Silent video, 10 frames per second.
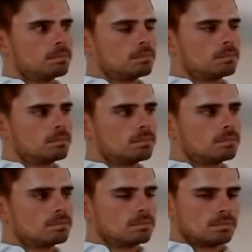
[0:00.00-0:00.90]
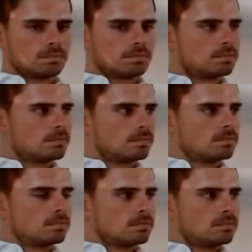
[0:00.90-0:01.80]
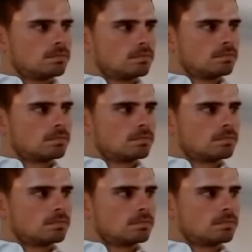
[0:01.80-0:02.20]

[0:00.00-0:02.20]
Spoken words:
The person shown says nothing.